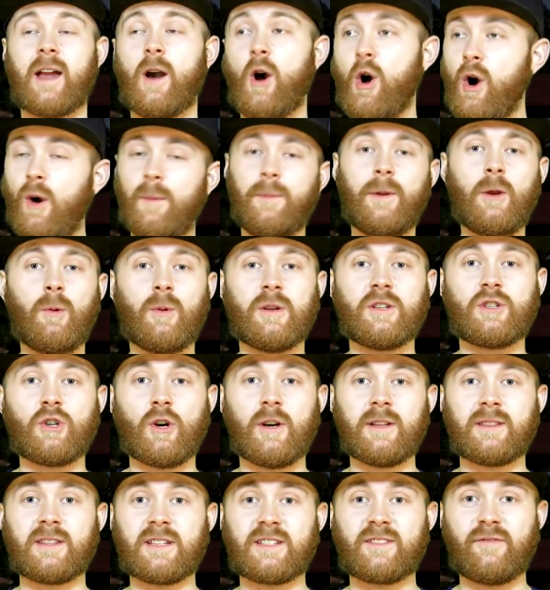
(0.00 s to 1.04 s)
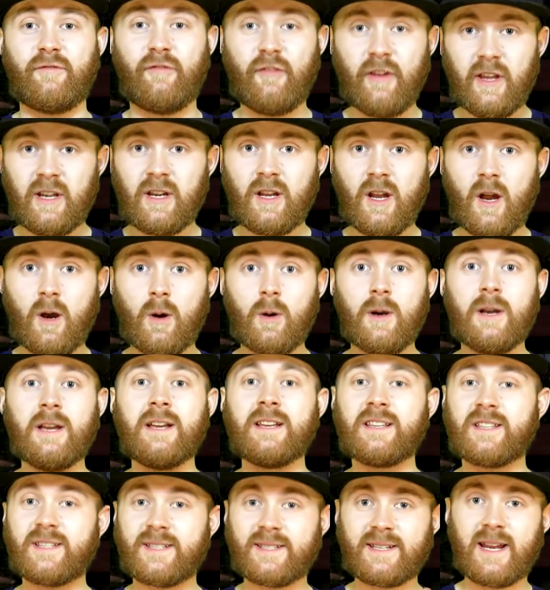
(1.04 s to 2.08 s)
I hope you enjoyed this video.
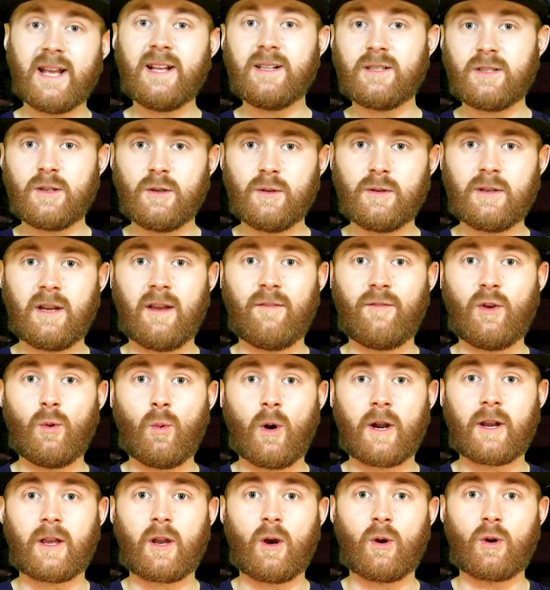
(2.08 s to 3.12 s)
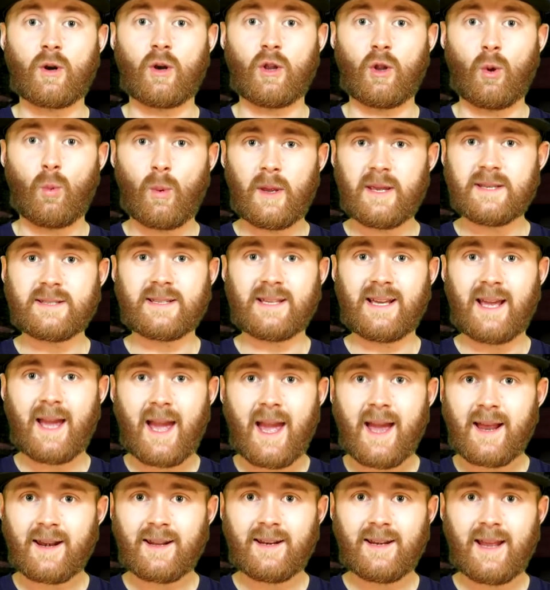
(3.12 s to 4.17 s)
Stay tuned if you want to go to
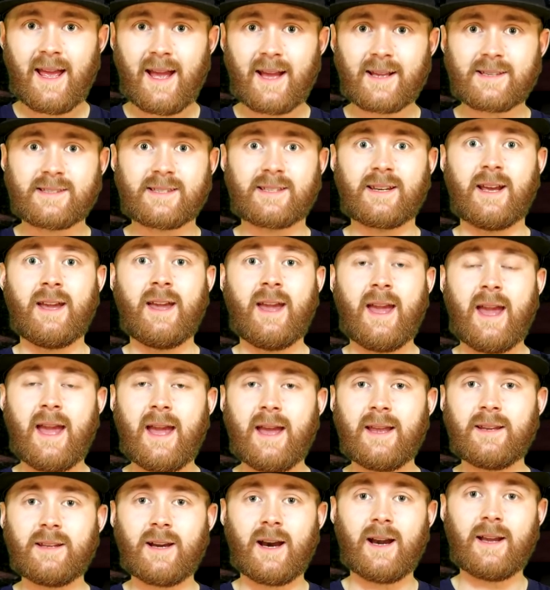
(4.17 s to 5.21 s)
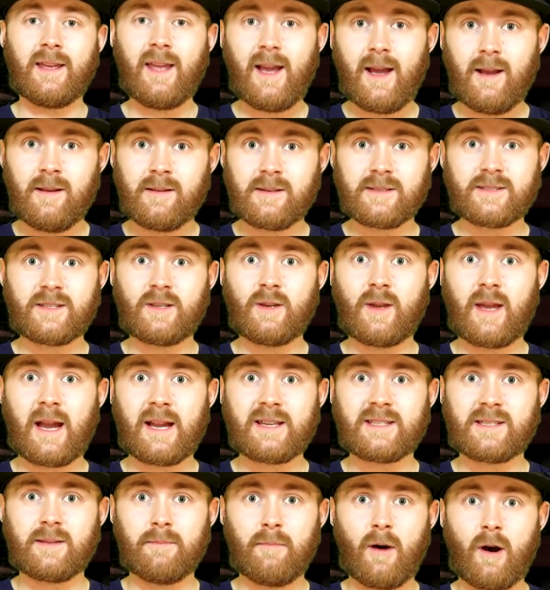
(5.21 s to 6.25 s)
Louisiana next. And yeah, I'll see you
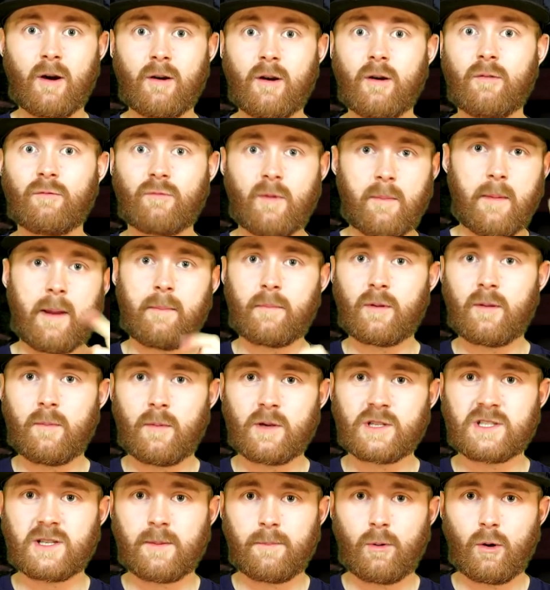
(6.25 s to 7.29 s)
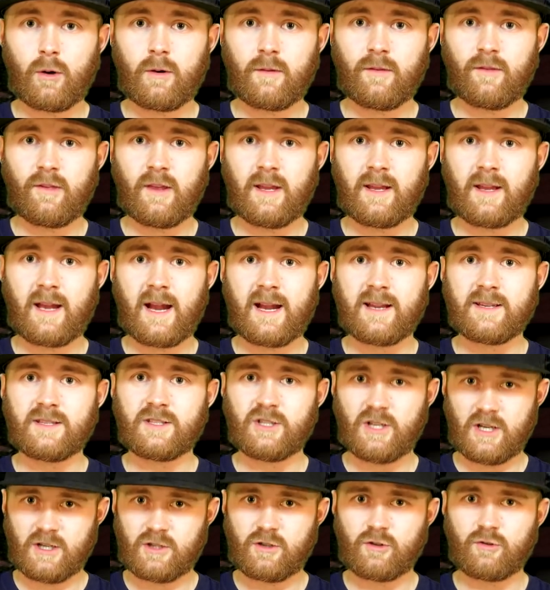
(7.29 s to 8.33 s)
guys tomorrow. Remember the most important thing, guys.
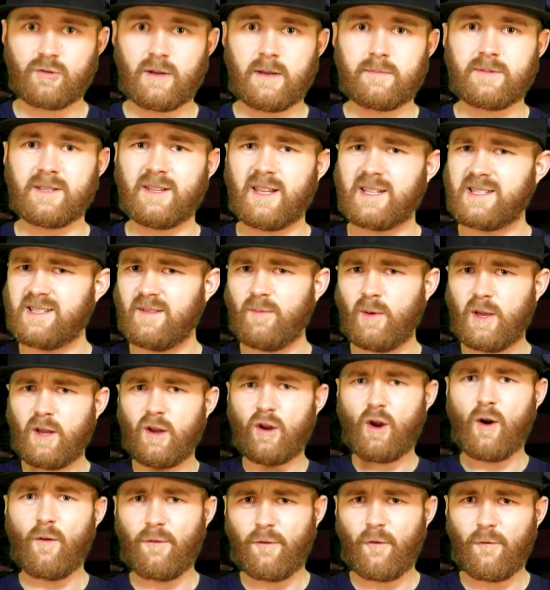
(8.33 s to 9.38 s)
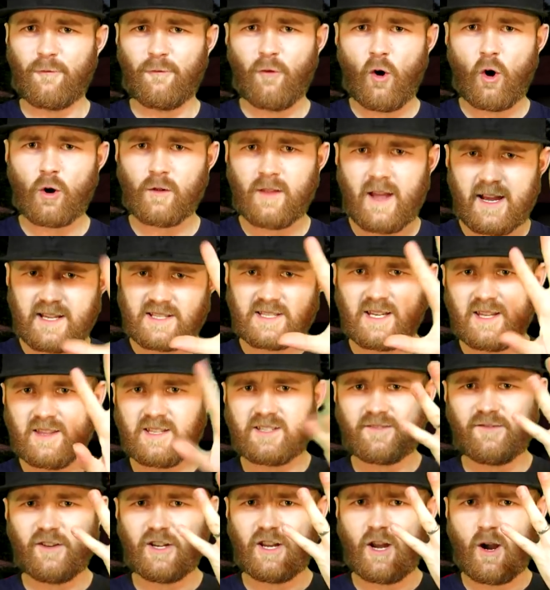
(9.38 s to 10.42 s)
Chase your dreams. And let's see if we can go for 4 likes on
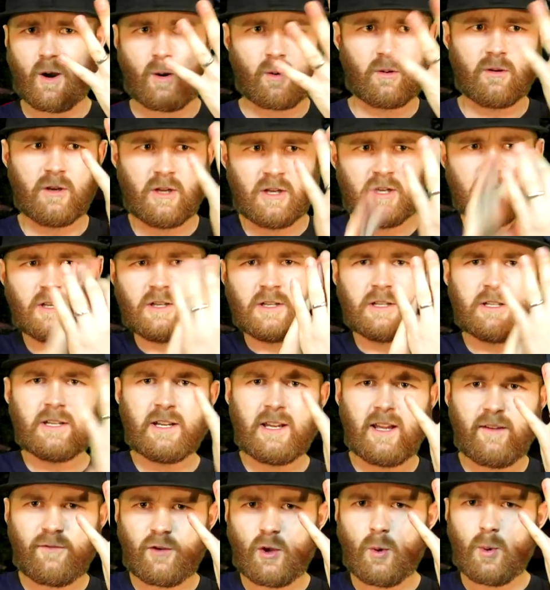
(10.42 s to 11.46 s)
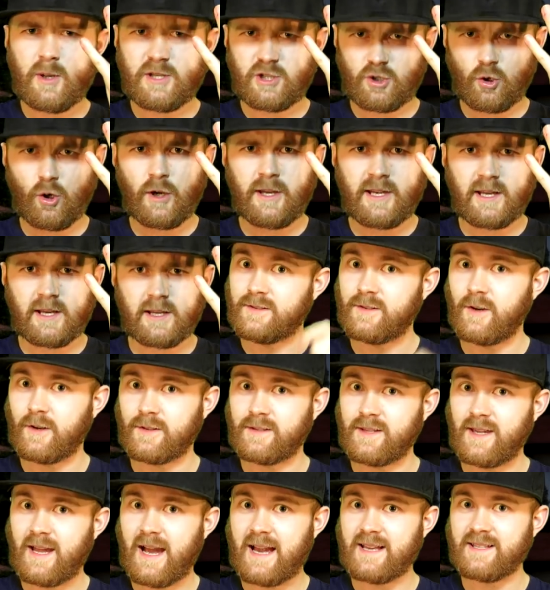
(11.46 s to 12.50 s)
this video. If you enjoyed it. Talk
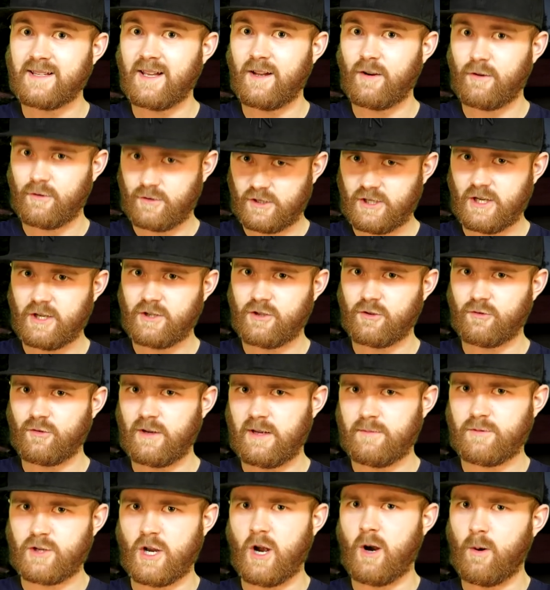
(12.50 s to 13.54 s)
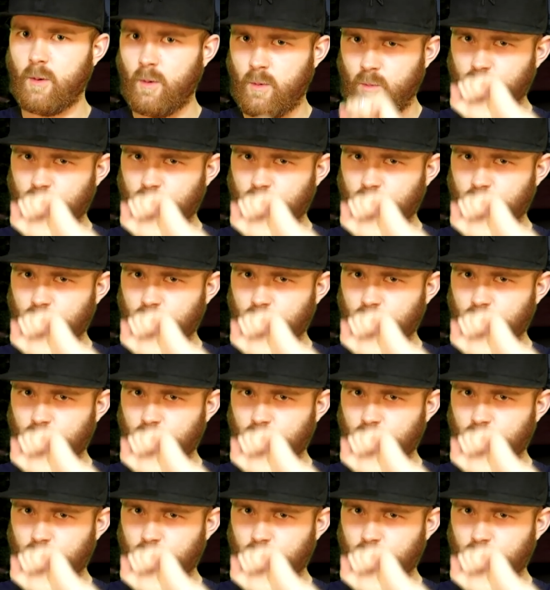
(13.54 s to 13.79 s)
to you guys later. Chase your dreams, yo.